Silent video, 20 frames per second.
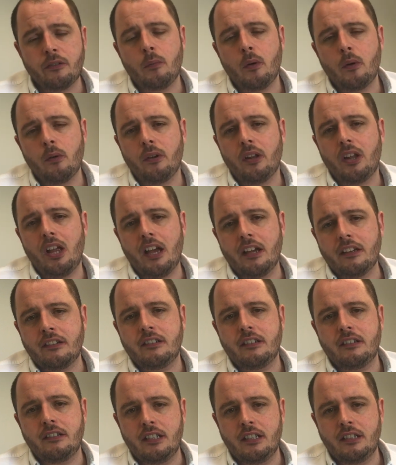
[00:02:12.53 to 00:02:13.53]
more
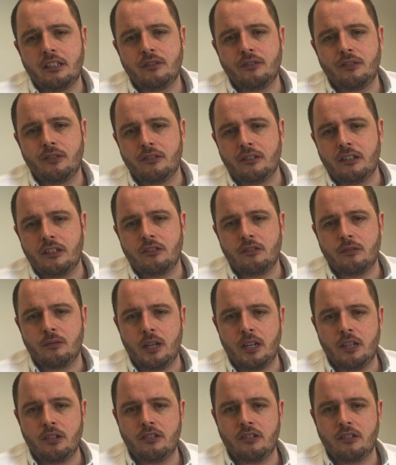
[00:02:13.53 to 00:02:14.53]
relaxed in the interview
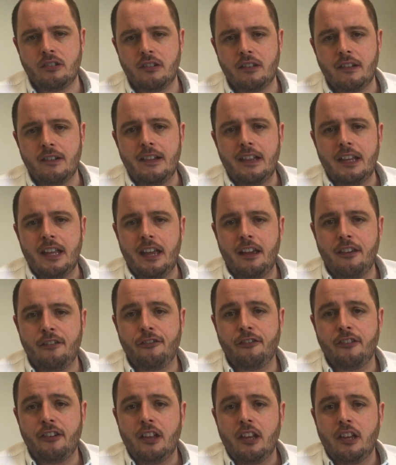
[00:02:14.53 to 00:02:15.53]
situation if